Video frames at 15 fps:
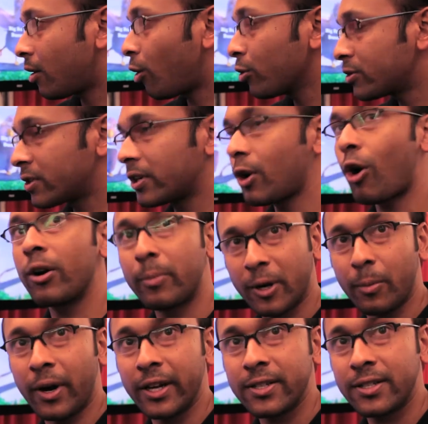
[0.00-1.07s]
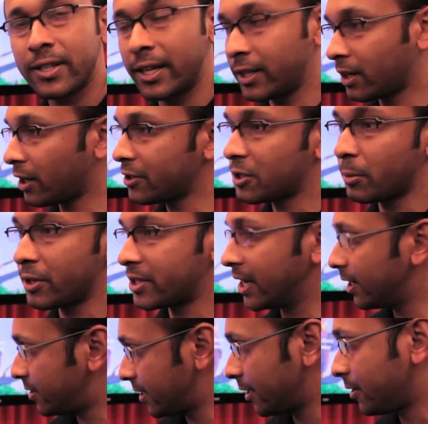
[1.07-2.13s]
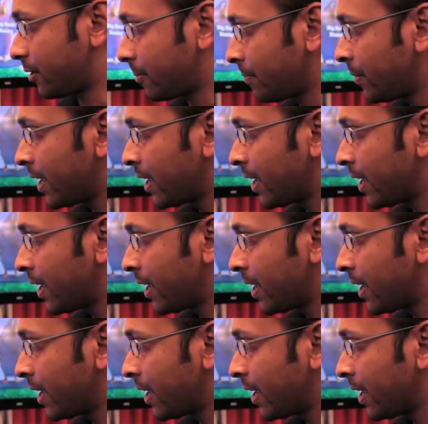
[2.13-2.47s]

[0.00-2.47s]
hosted on-premise in the customer's data center.